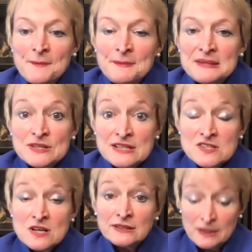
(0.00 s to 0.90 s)
So let's
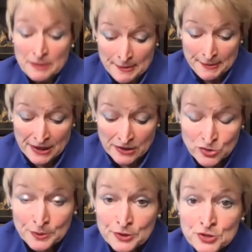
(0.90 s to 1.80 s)
talk a little bit about
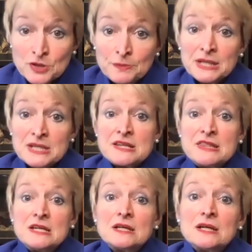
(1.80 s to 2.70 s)
entrepreneurship, because I
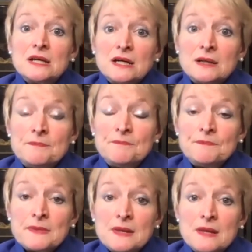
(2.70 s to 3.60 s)
think,
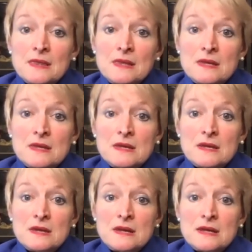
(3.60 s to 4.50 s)

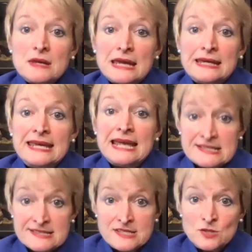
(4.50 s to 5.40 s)

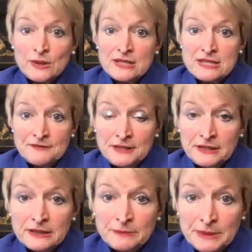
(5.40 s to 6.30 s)
yes, you can
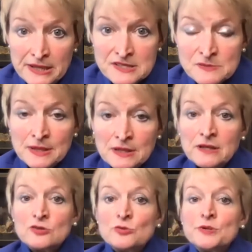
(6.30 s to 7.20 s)
definitely apply this model to
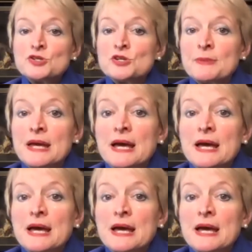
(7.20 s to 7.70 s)
entrepreneurship.